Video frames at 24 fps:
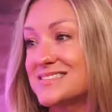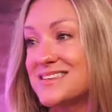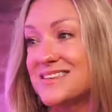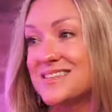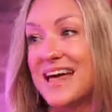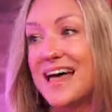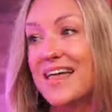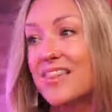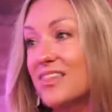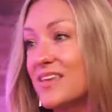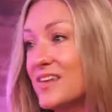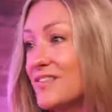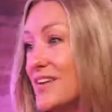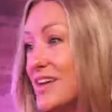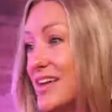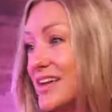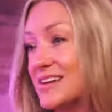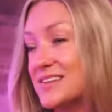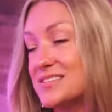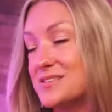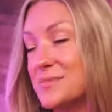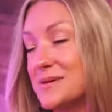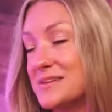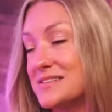and that living
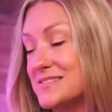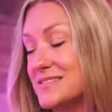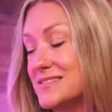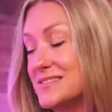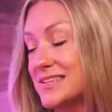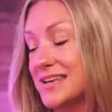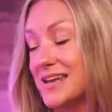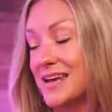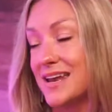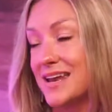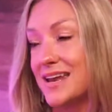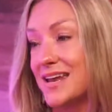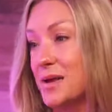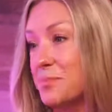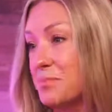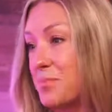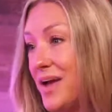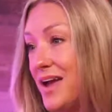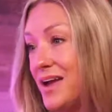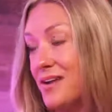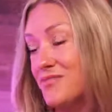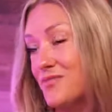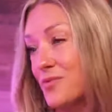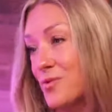expense isn't going to get
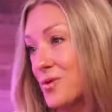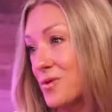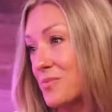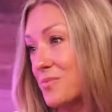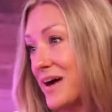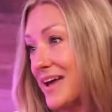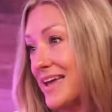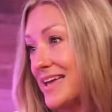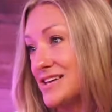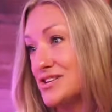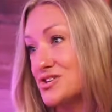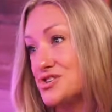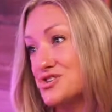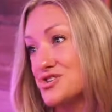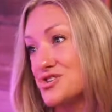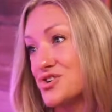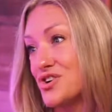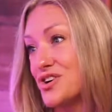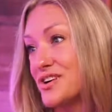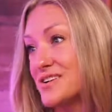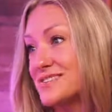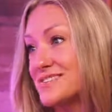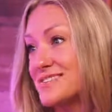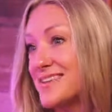paid for by
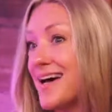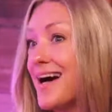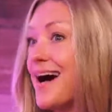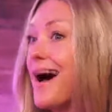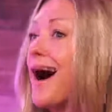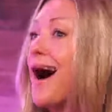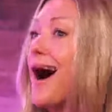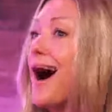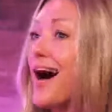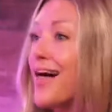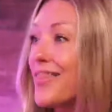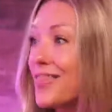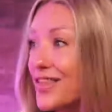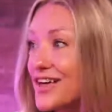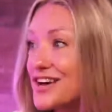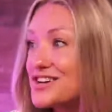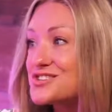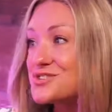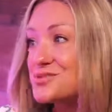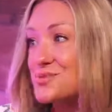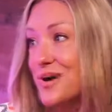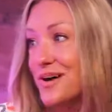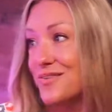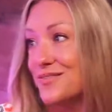insurance unless
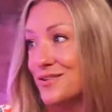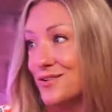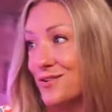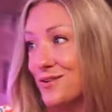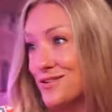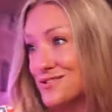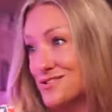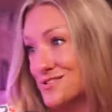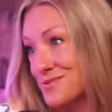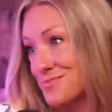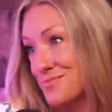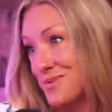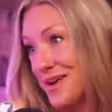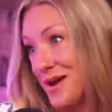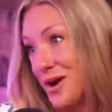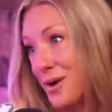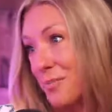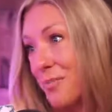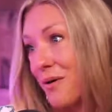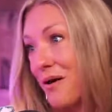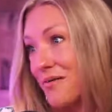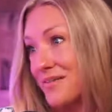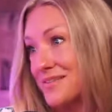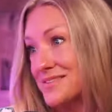you have a long term care
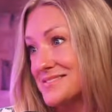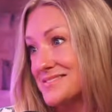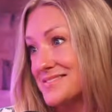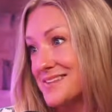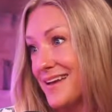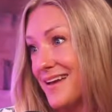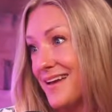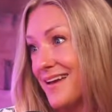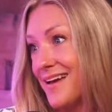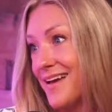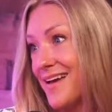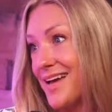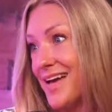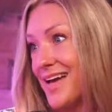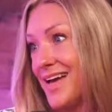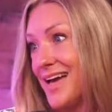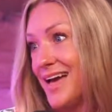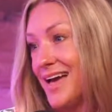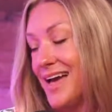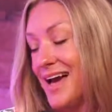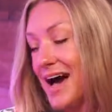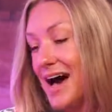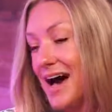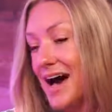policy.
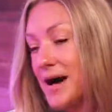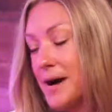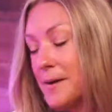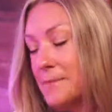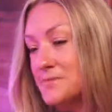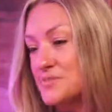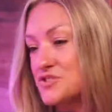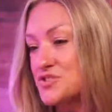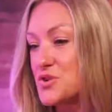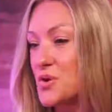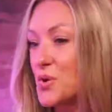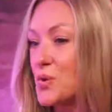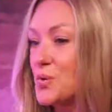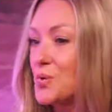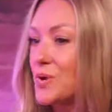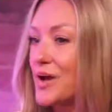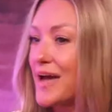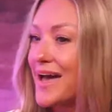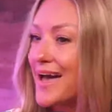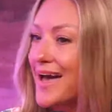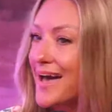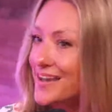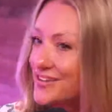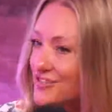Mm. Um, so
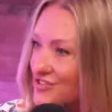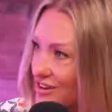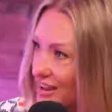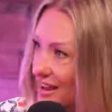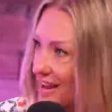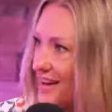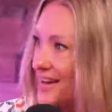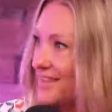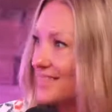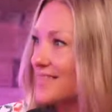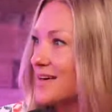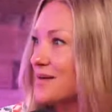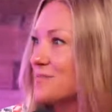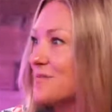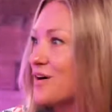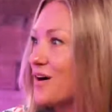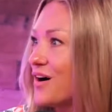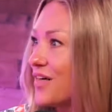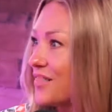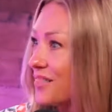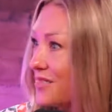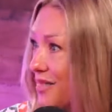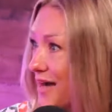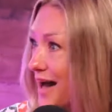educating them
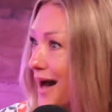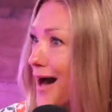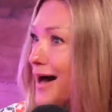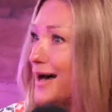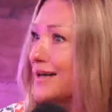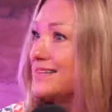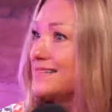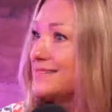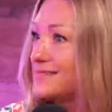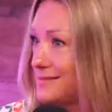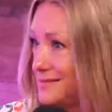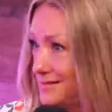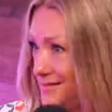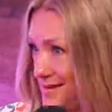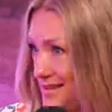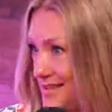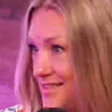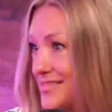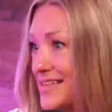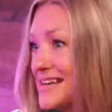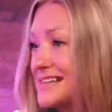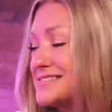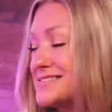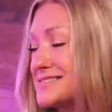on that and
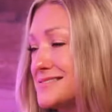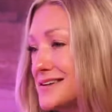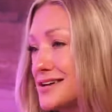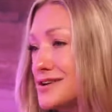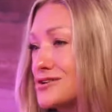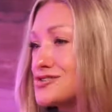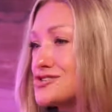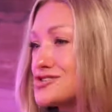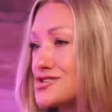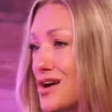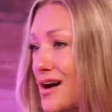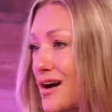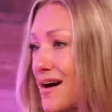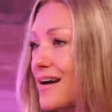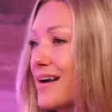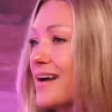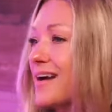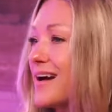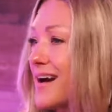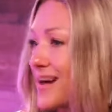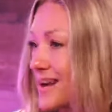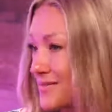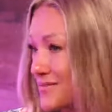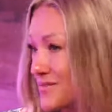that sticker shock and
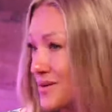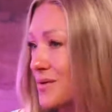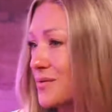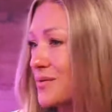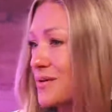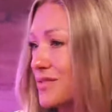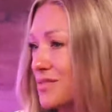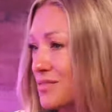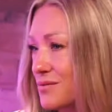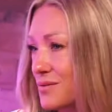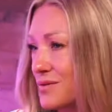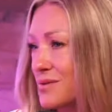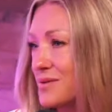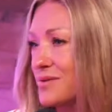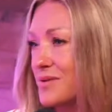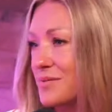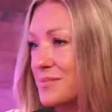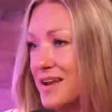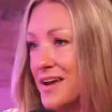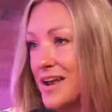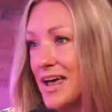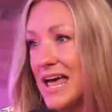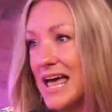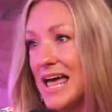kind of going through, I
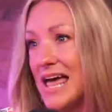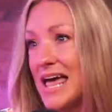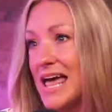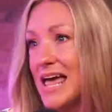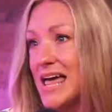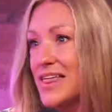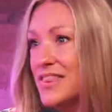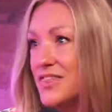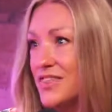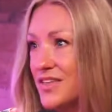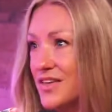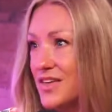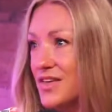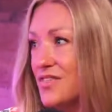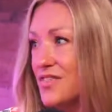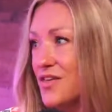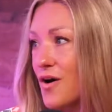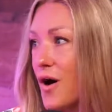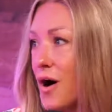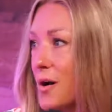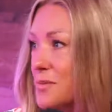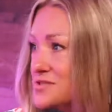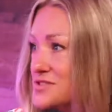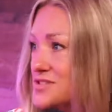mean, the, the
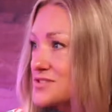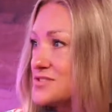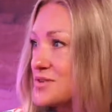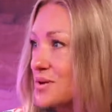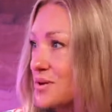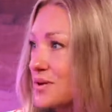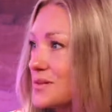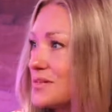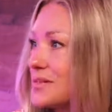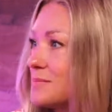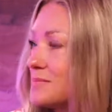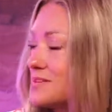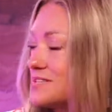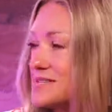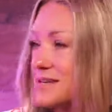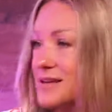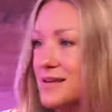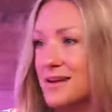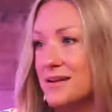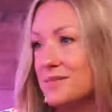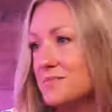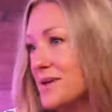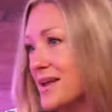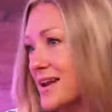options are
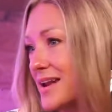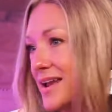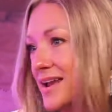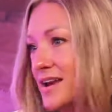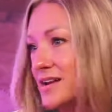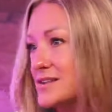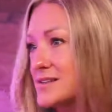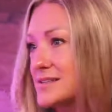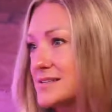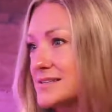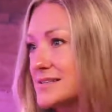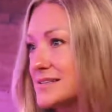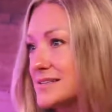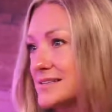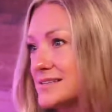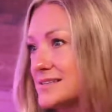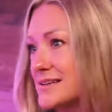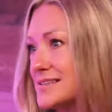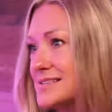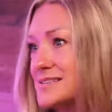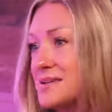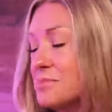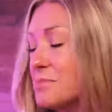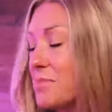limited and Medicare
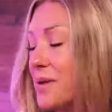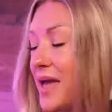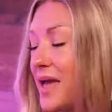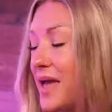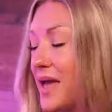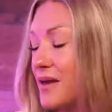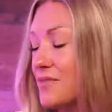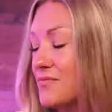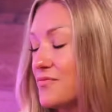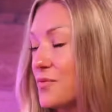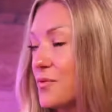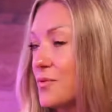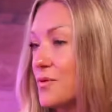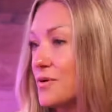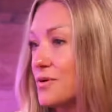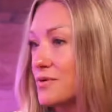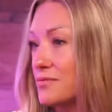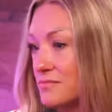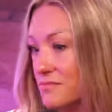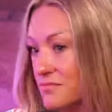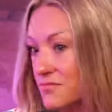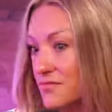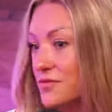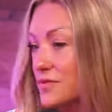doesn't pay for
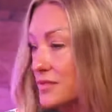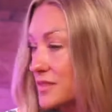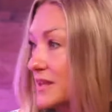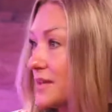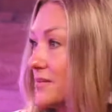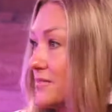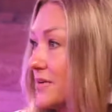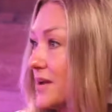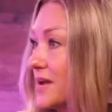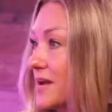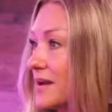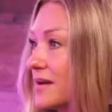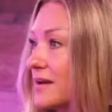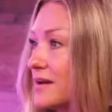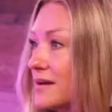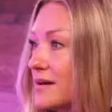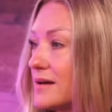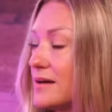for living.